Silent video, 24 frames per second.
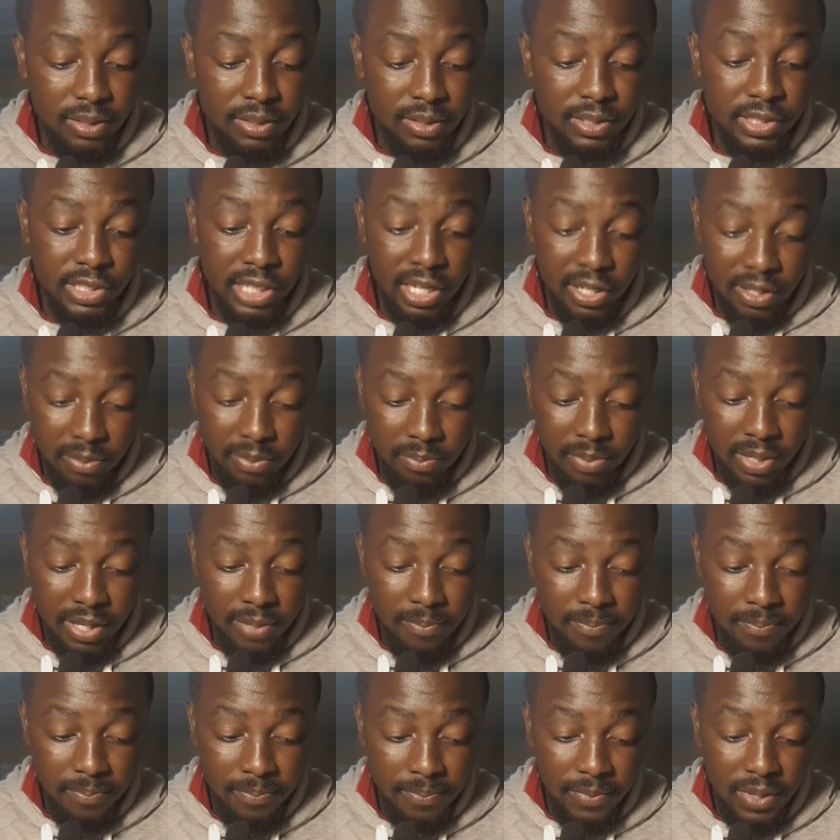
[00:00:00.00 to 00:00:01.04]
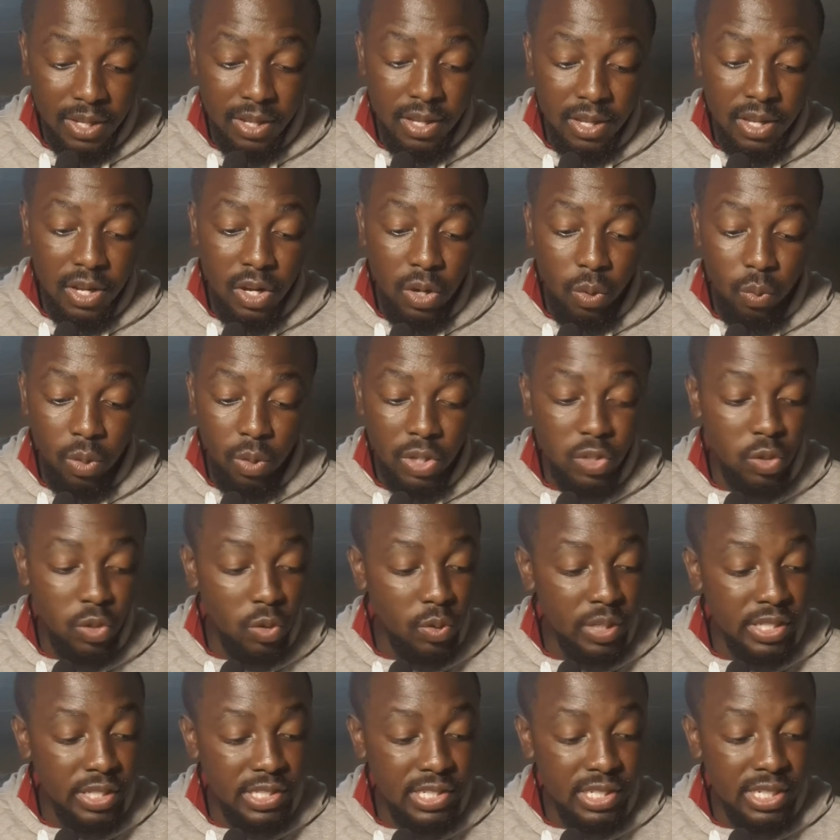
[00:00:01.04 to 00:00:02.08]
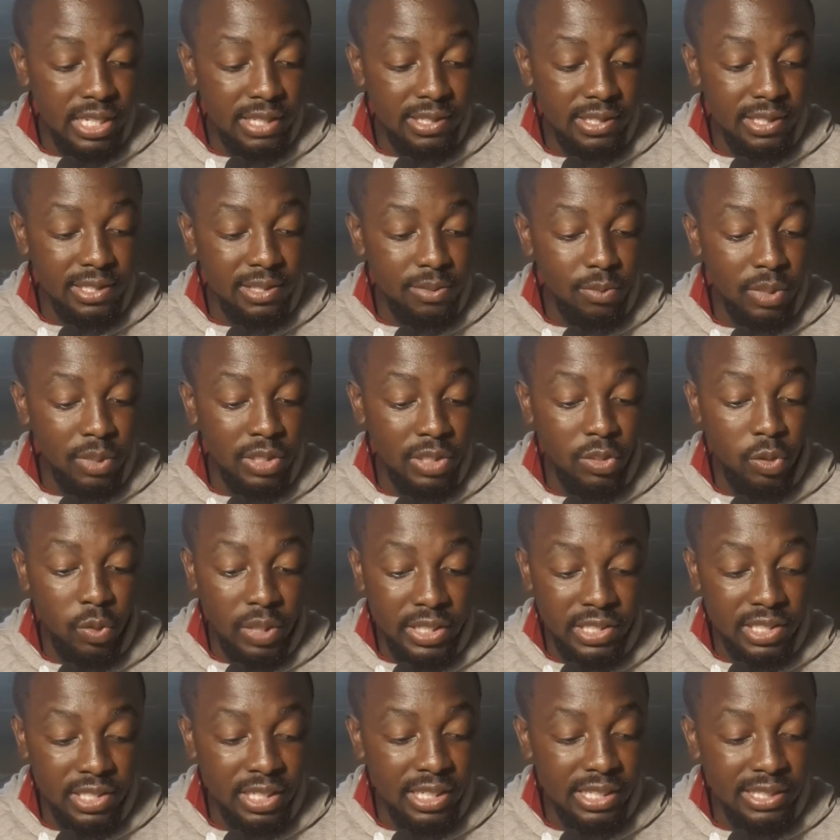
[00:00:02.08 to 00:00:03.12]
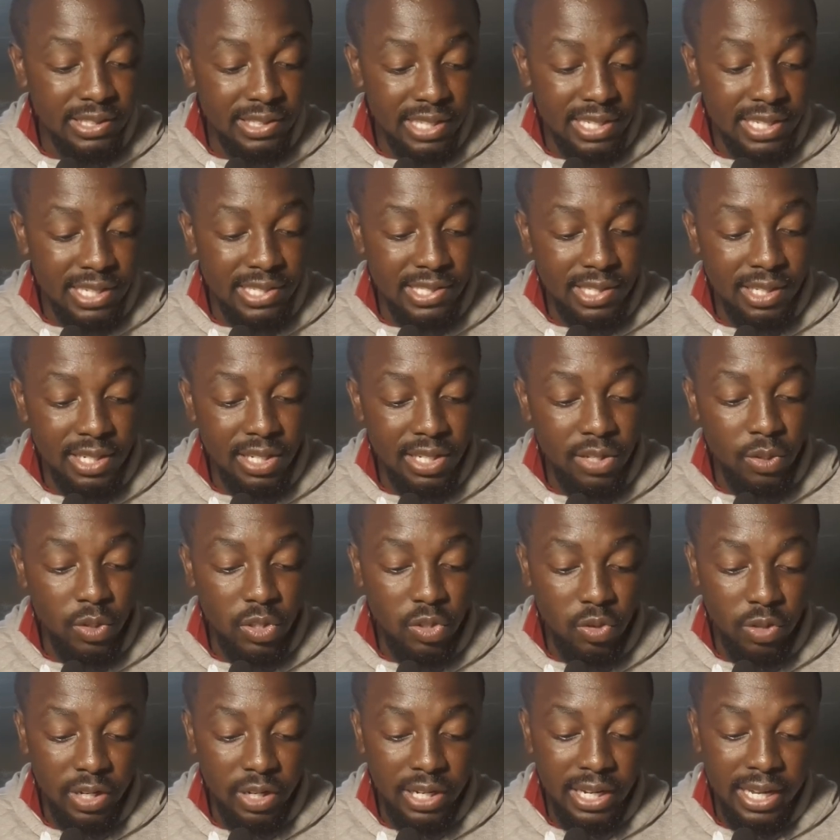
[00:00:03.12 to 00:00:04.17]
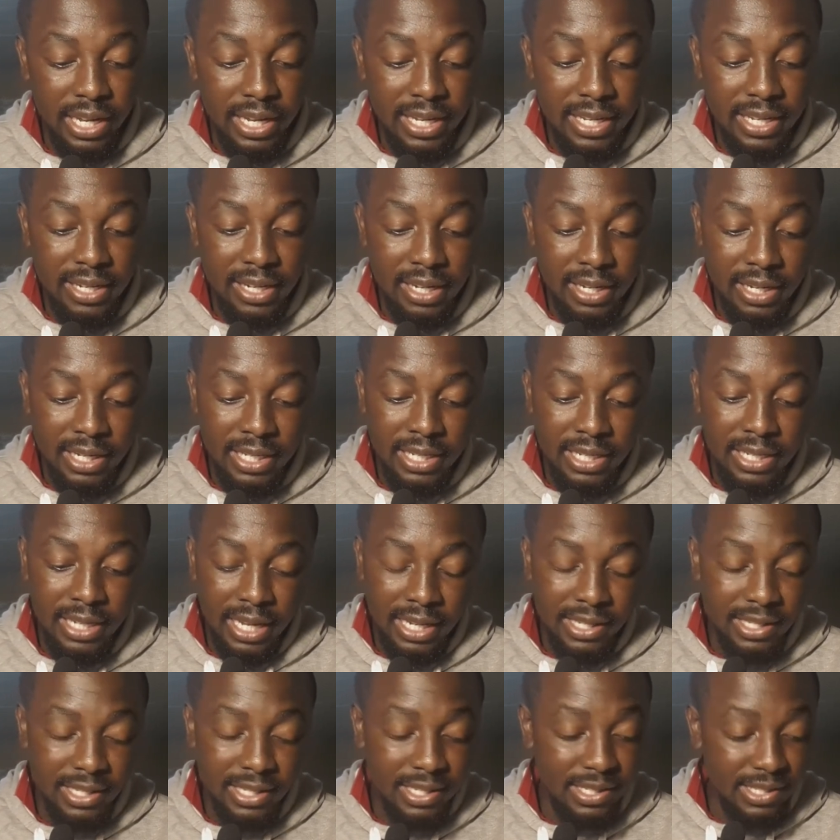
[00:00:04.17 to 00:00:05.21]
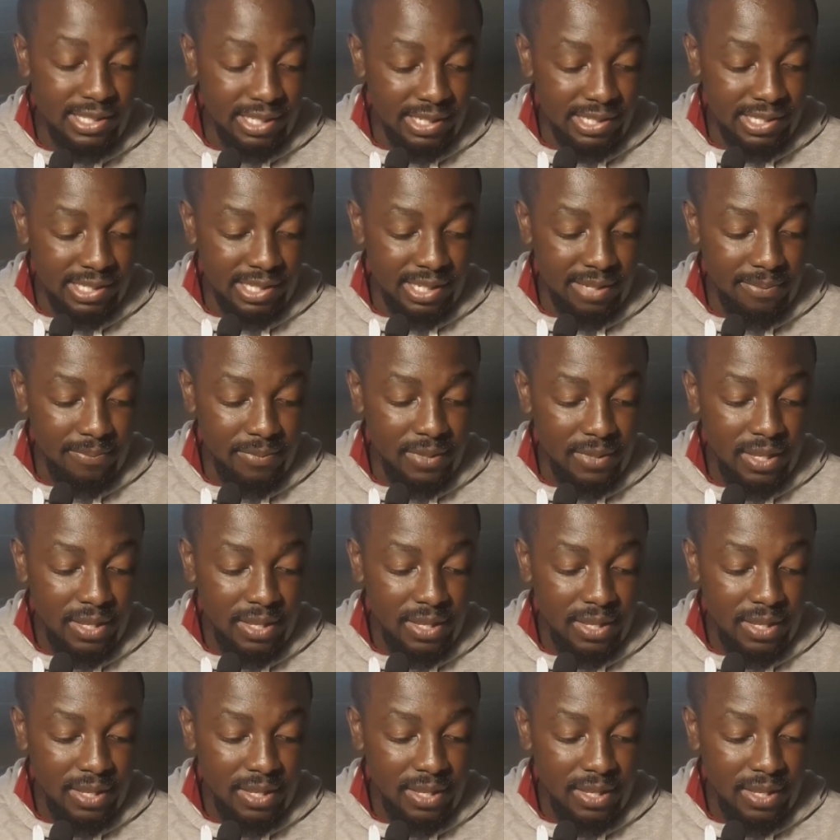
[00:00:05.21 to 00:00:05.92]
Charbray was originally tested in Australia in early 1960.